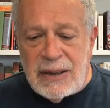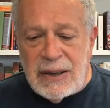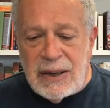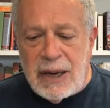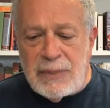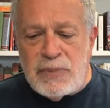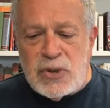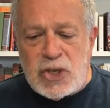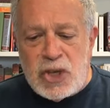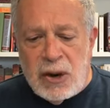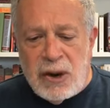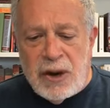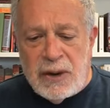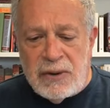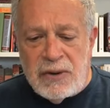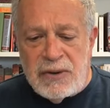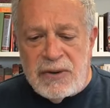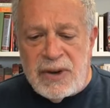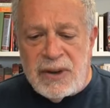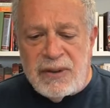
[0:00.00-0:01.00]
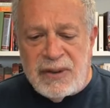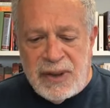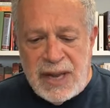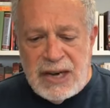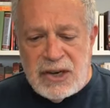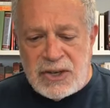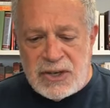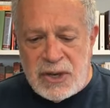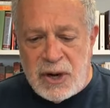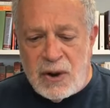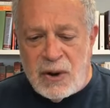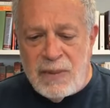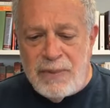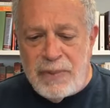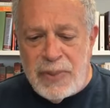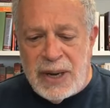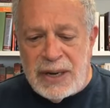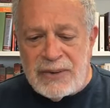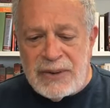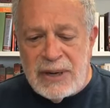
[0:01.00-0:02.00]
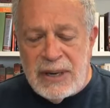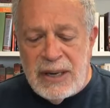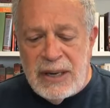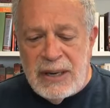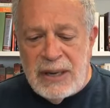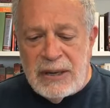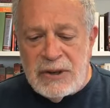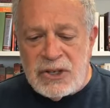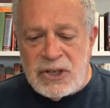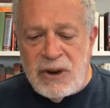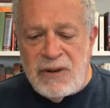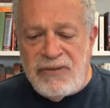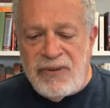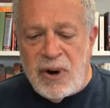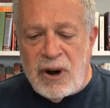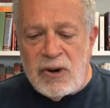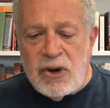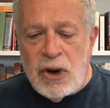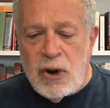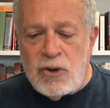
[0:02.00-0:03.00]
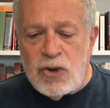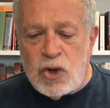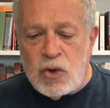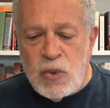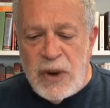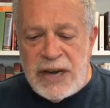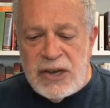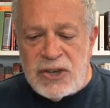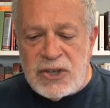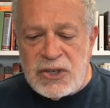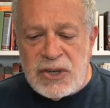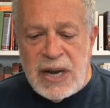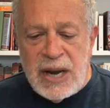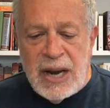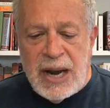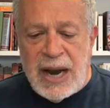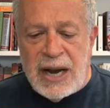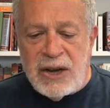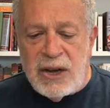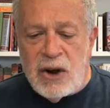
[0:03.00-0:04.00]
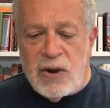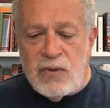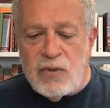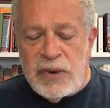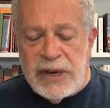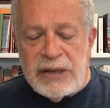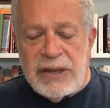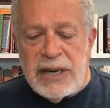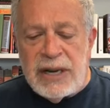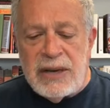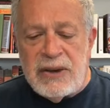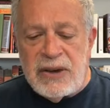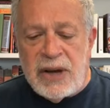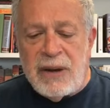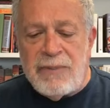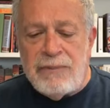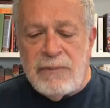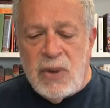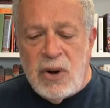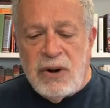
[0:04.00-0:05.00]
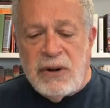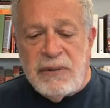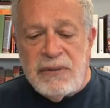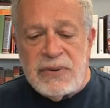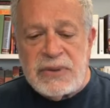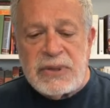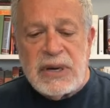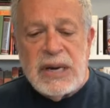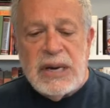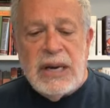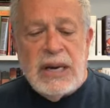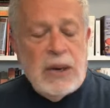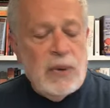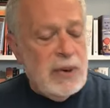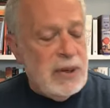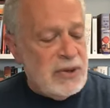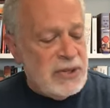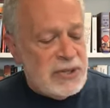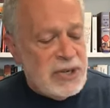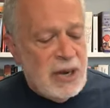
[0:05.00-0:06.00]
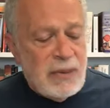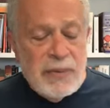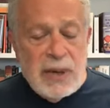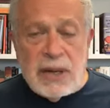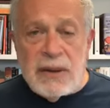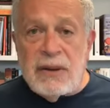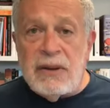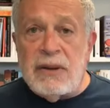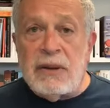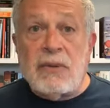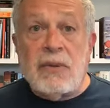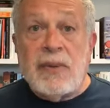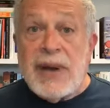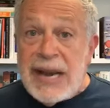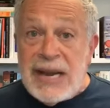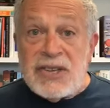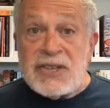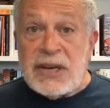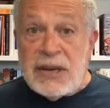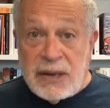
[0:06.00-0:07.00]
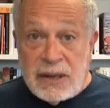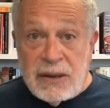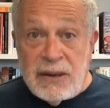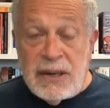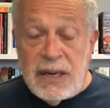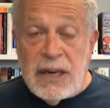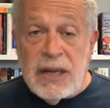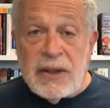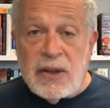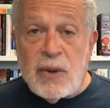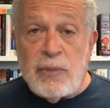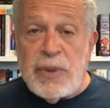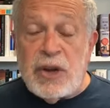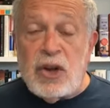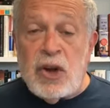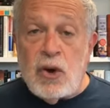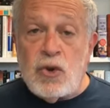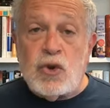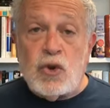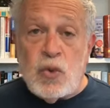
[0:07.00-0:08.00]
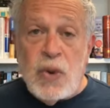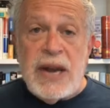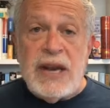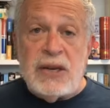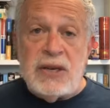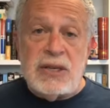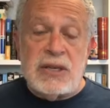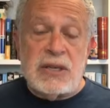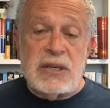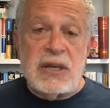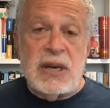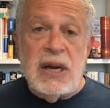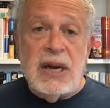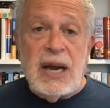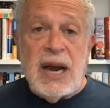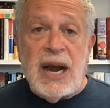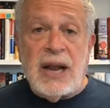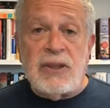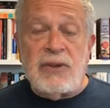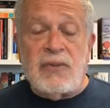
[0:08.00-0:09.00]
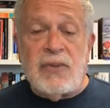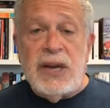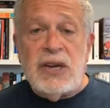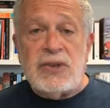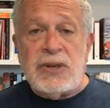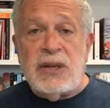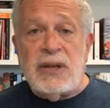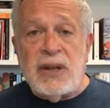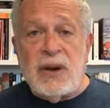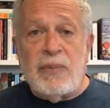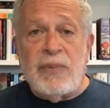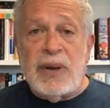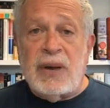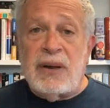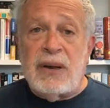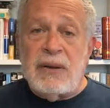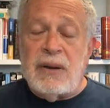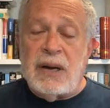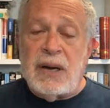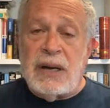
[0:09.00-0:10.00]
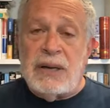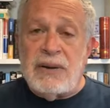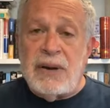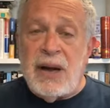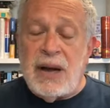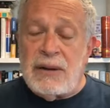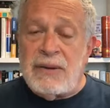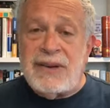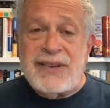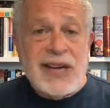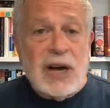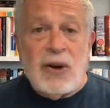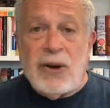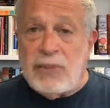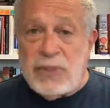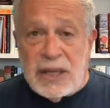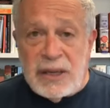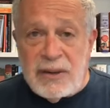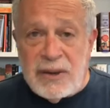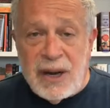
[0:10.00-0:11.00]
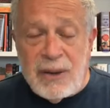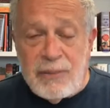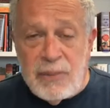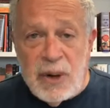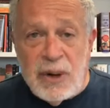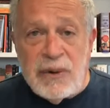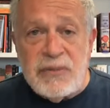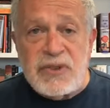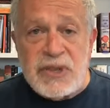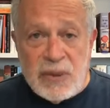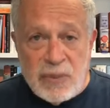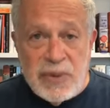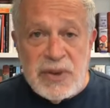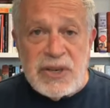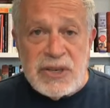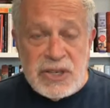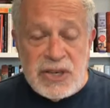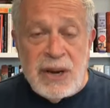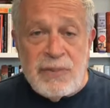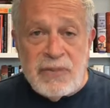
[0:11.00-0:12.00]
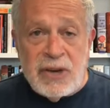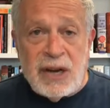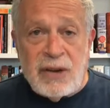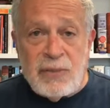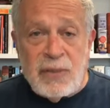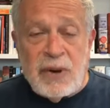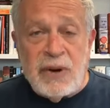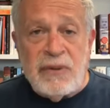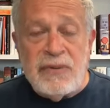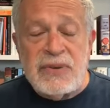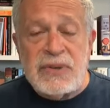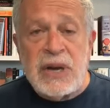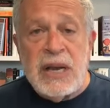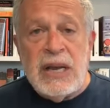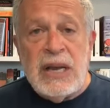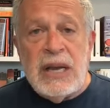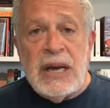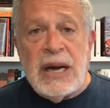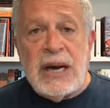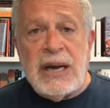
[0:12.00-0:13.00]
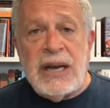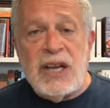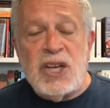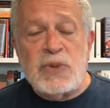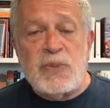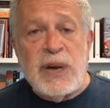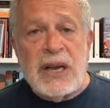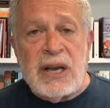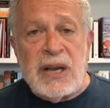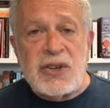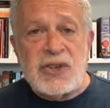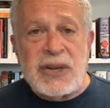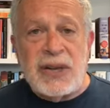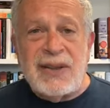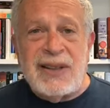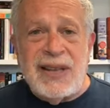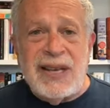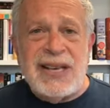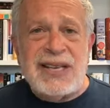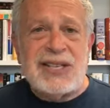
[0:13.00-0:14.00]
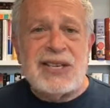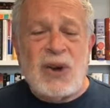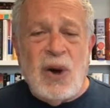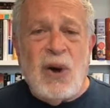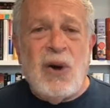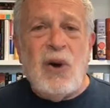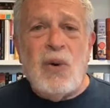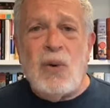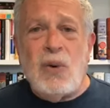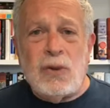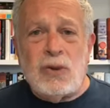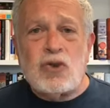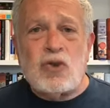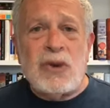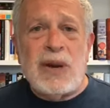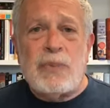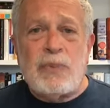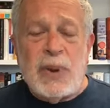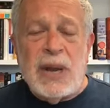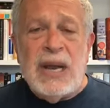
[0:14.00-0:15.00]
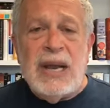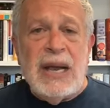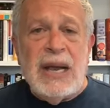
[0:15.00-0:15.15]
absurd to think so, but so far no tweets and no really dumb moves. Well, Selma, the reason there have been no tweets and the reason there have been not terribly dumb moves, there have been some dumb moves, is because this whole trip,